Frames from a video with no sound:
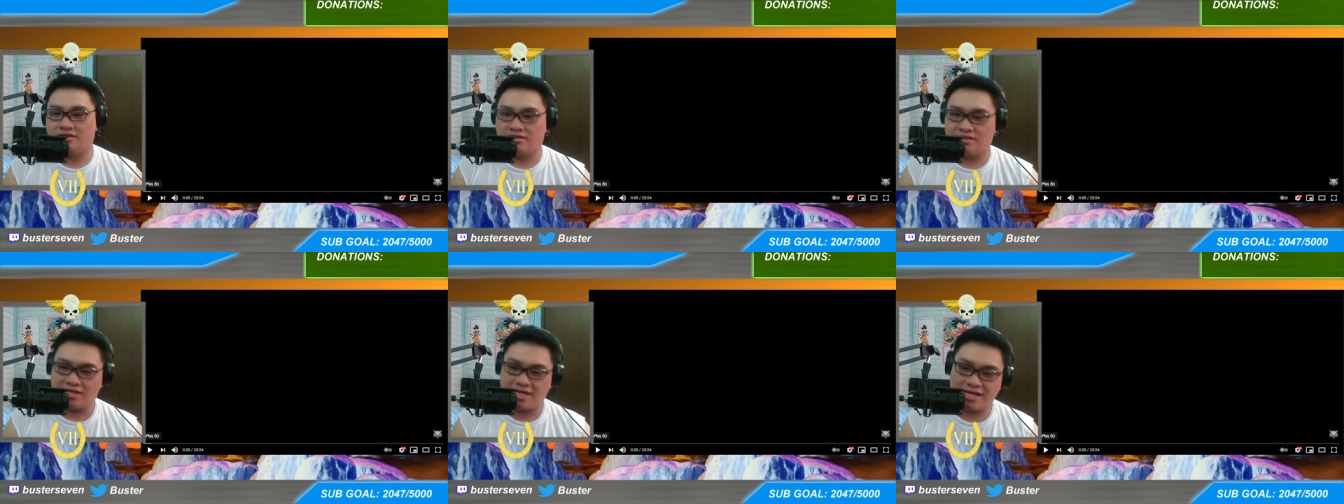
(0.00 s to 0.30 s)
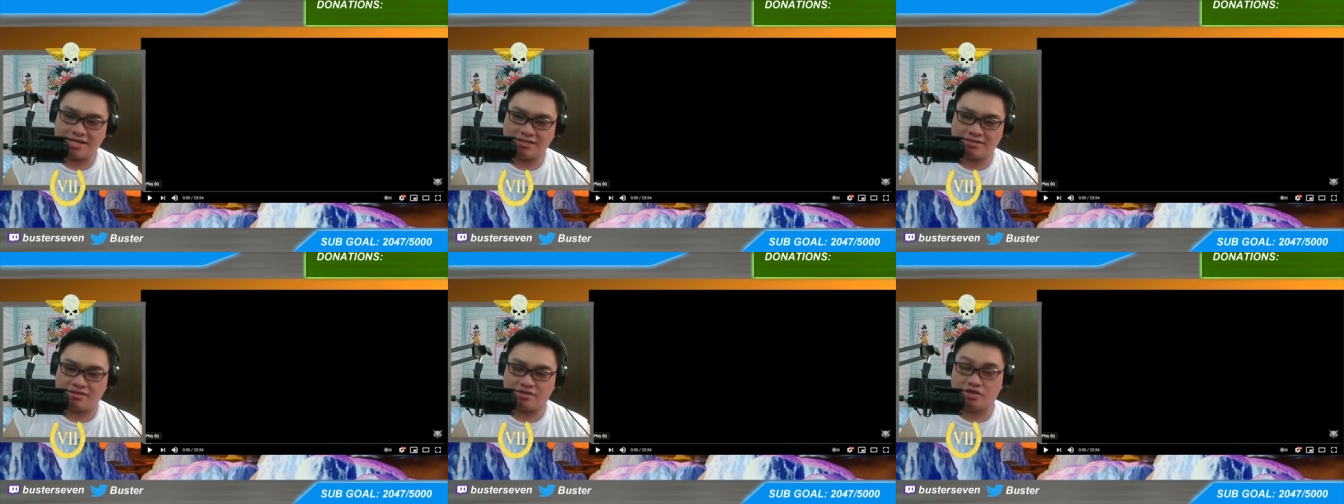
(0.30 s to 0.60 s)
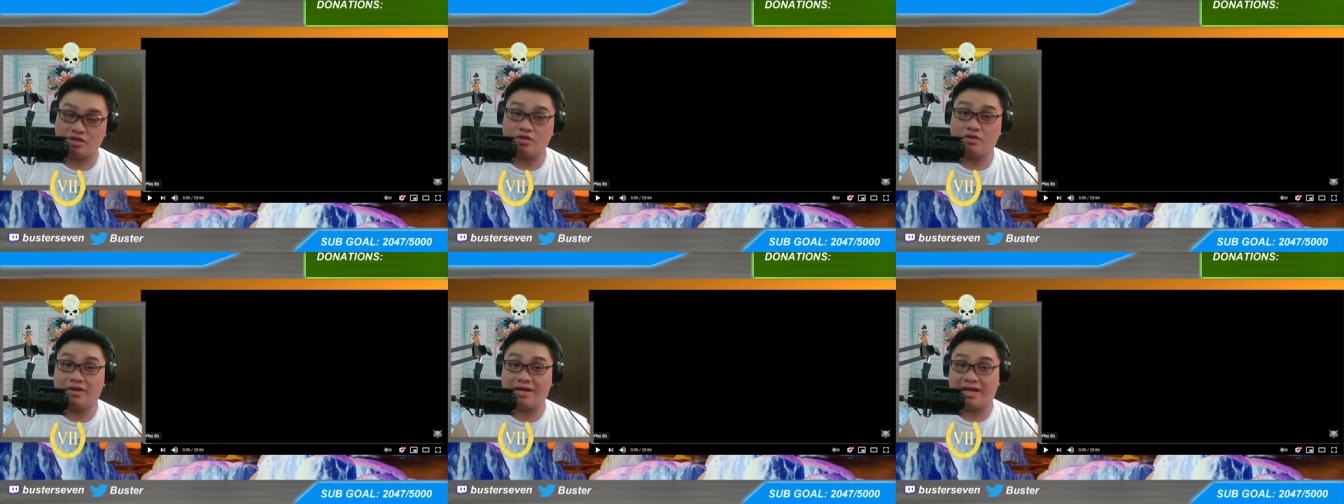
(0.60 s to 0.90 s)
Just
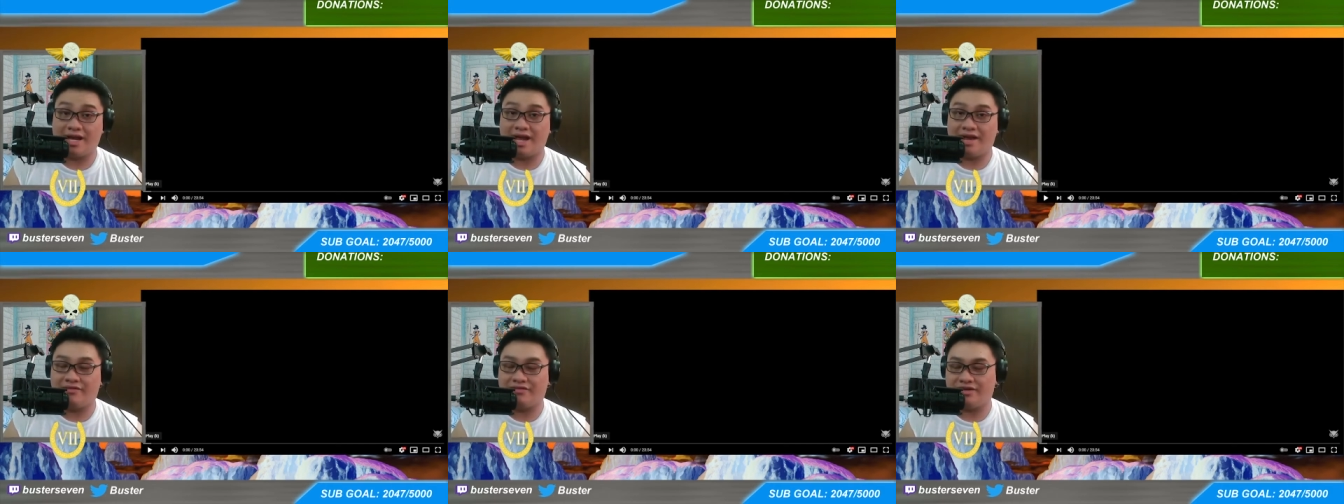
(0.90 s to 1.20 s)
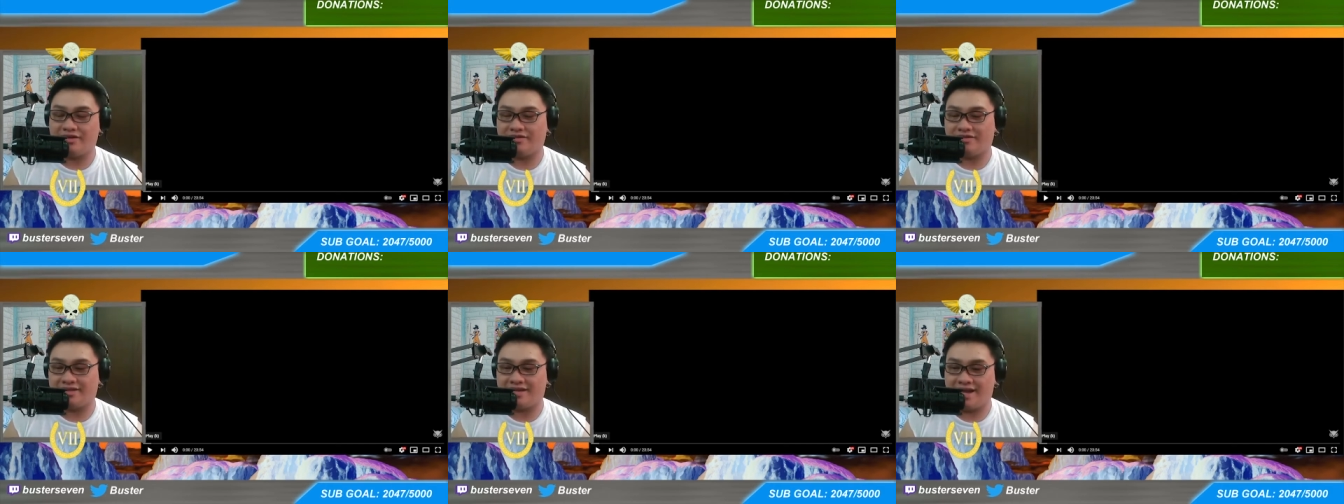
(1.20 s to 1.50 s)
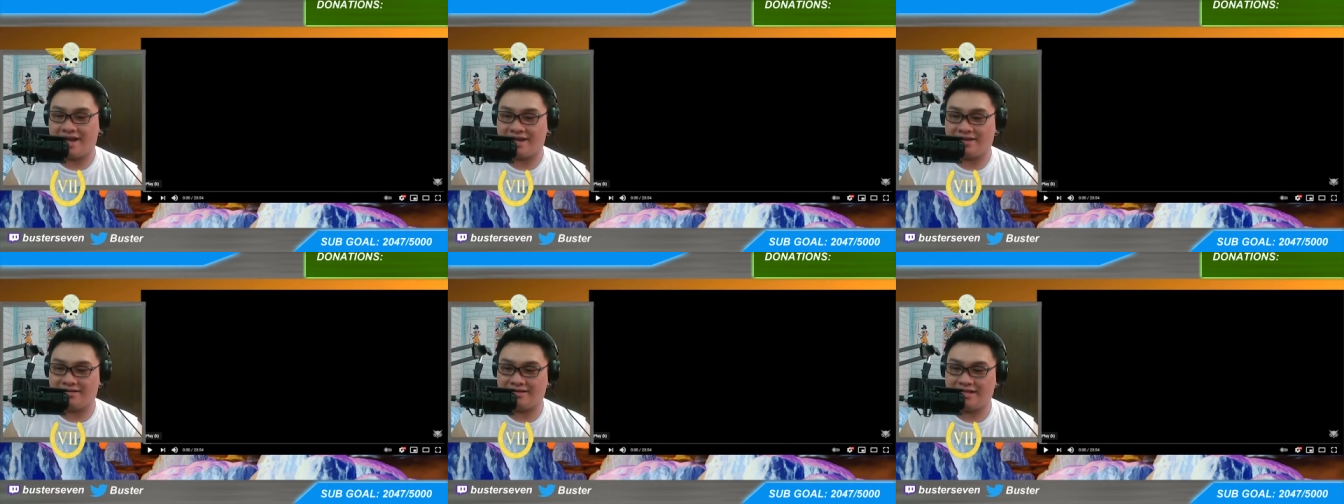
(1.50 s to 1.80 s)
do whatever you
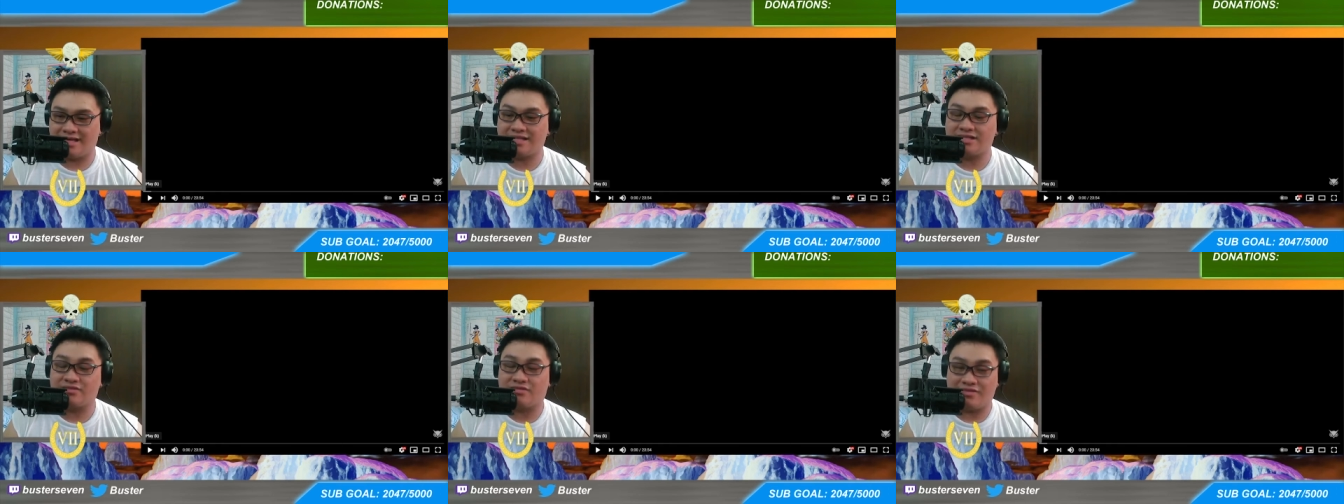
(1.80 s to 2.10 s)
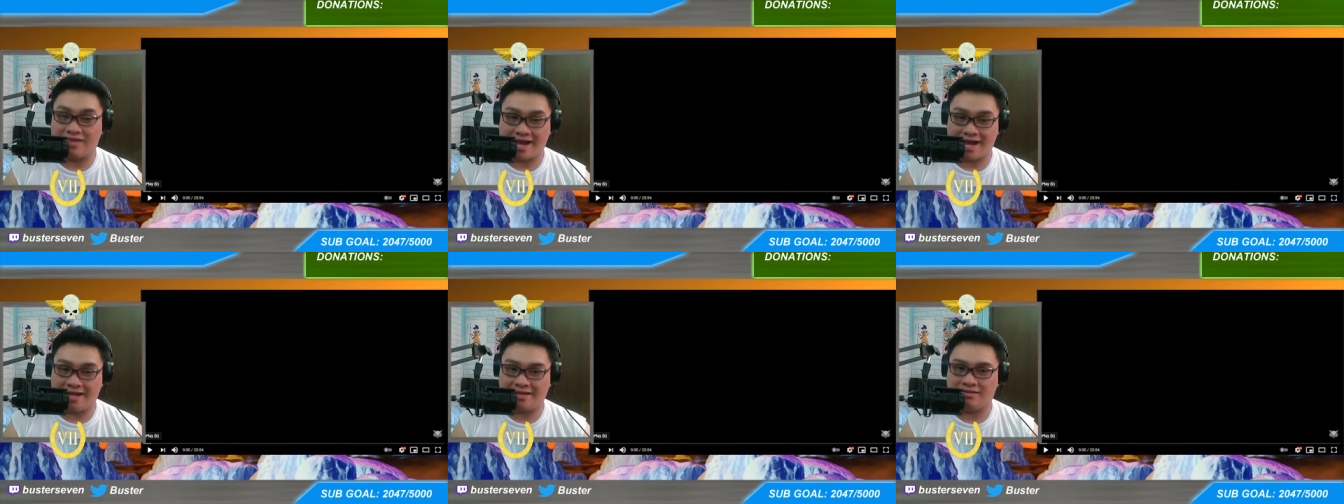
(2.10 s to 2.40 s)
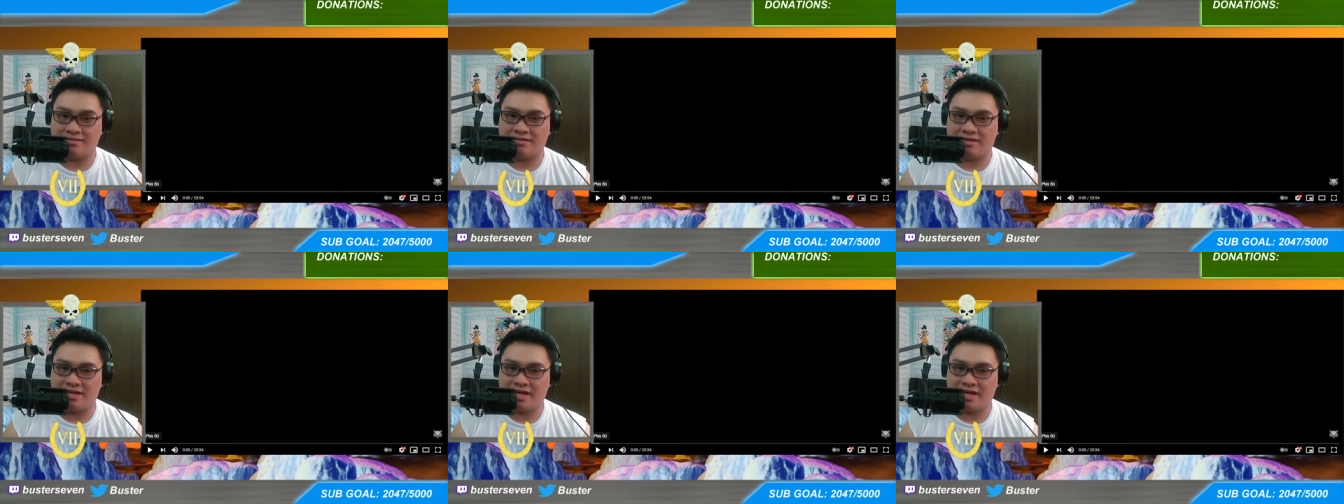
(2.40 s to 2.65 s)
can. That's fine.